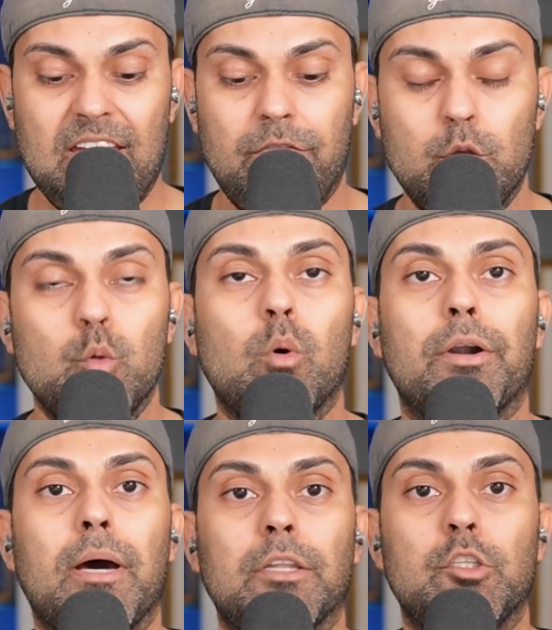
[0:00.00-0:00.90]
If you are
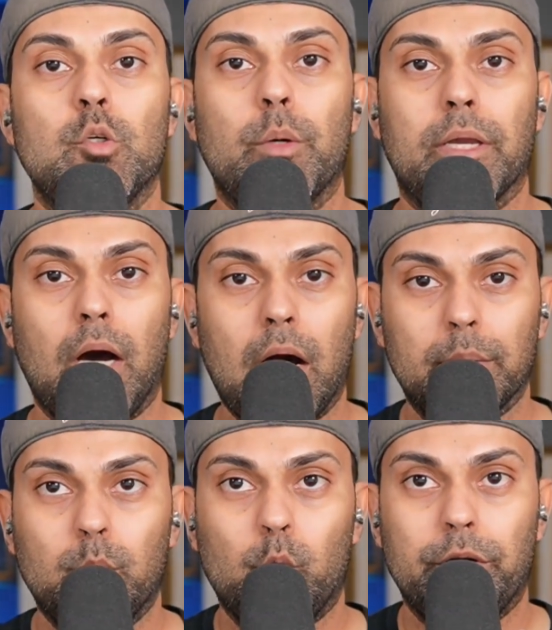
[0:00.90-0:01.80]
not doing
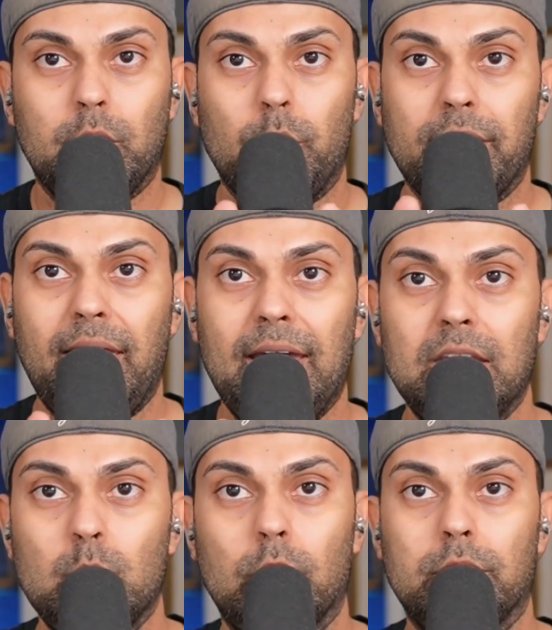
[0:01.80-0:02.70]
onboarding with
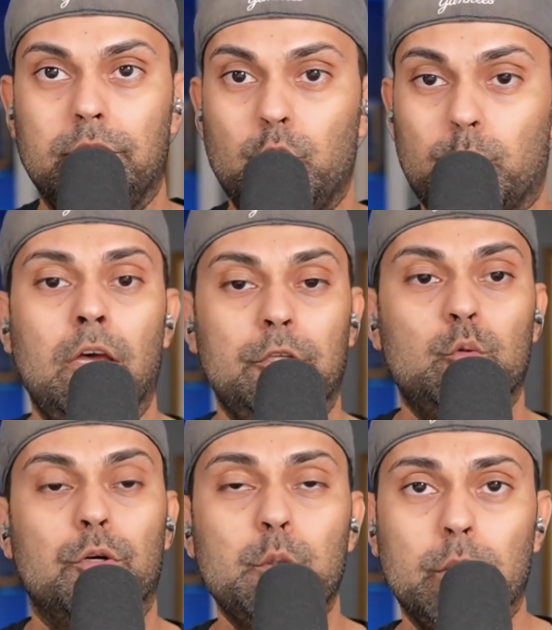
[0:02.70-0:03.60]
any one of your,
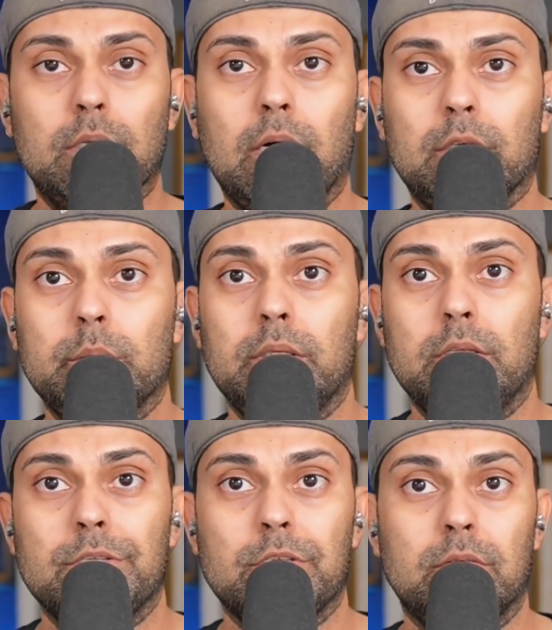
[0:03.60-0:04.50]
you are doing not only a
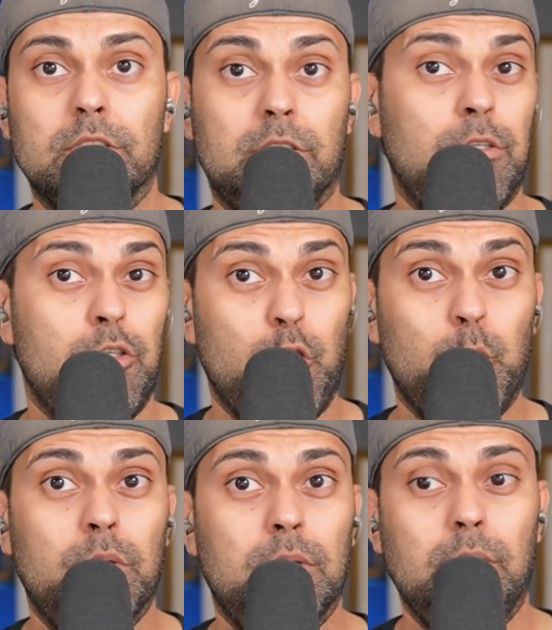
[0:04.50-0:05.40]
disservice to
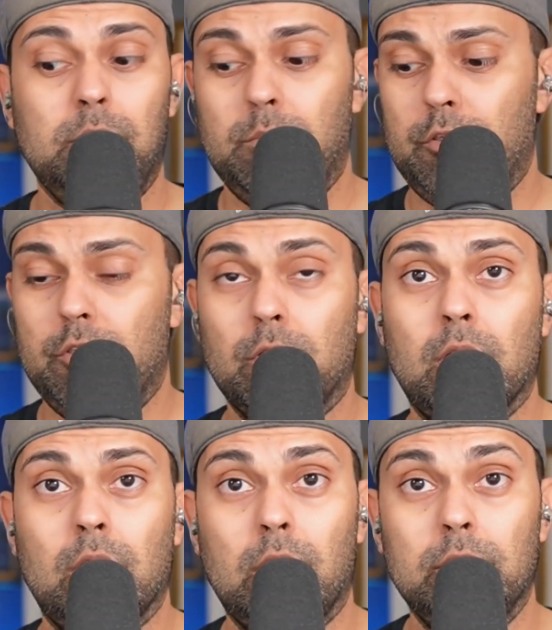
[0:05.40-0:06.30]
you, but
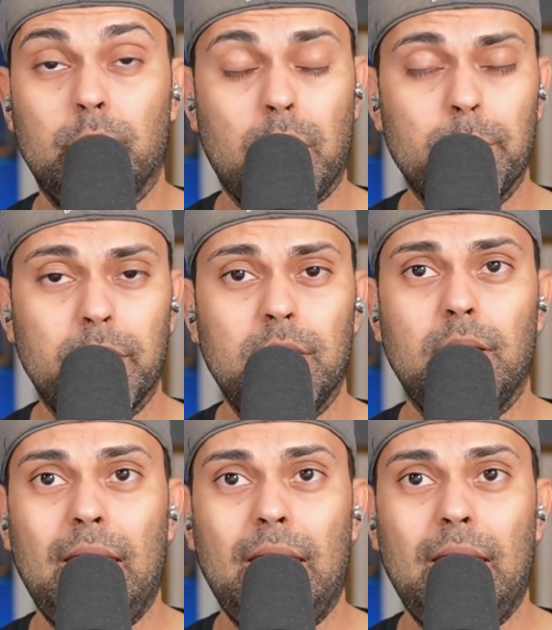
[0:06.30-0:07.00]
your company,